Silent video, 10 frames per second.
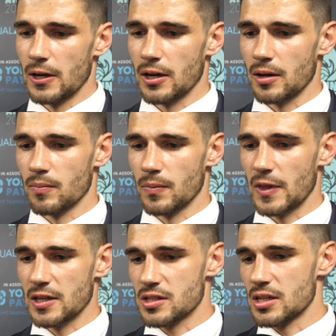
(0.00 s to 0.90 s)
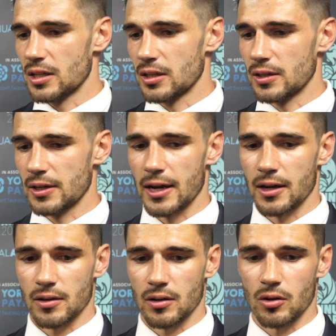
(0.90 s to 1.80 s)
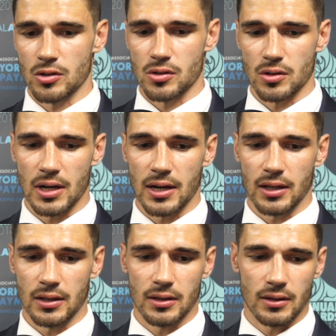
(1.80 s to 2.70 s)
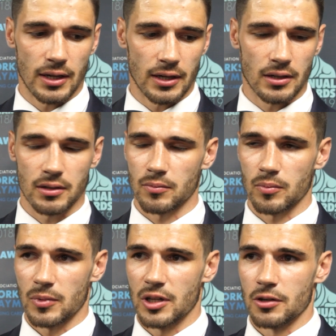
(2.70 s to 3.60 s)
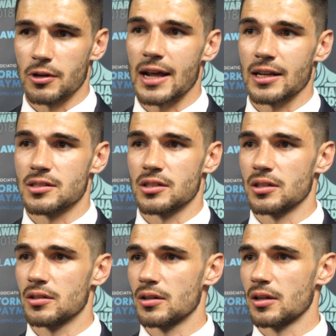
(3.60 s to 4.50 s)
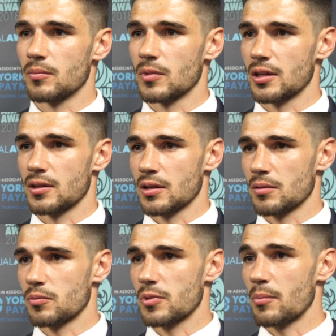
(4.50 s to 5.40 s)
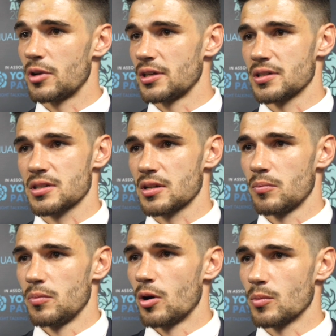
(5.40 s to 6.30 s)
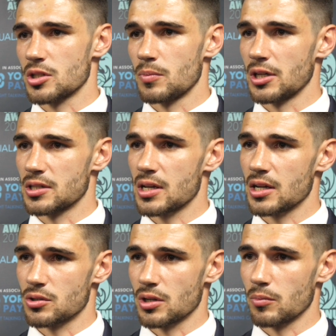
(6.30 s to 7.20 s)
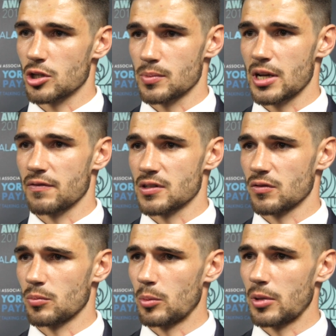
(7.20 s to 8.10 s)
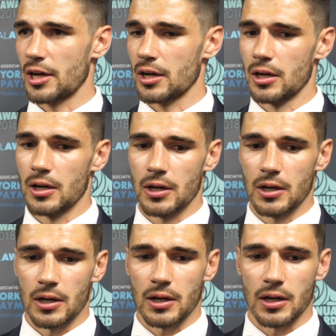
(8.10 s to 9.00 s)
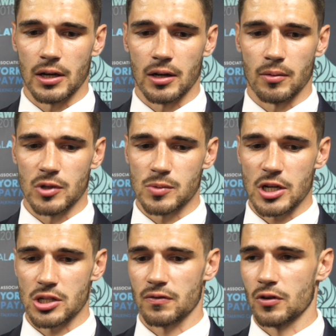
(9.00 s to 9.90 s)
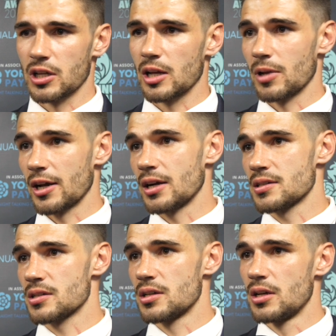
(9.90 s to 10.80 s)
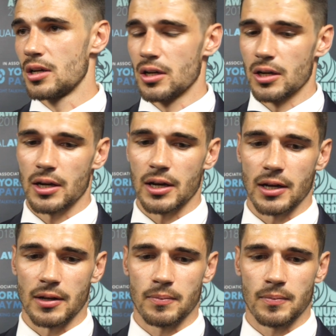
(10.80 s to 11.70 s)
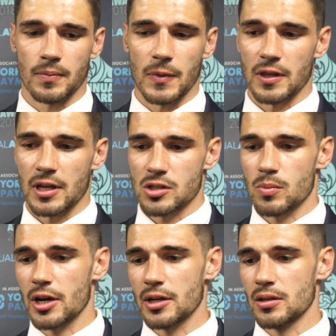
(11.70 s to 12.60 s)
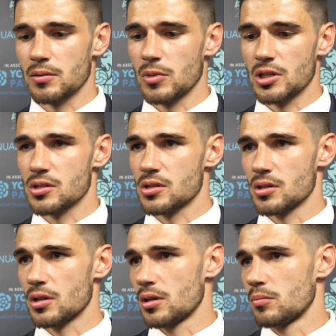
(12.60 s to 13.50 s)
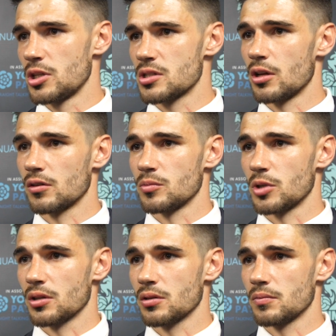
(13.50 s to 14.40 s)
they still also are like. In the reality that the Premier League is almost the biggest task you can possibly have as a football player, especially for a club like us. That's why it means a lot to me.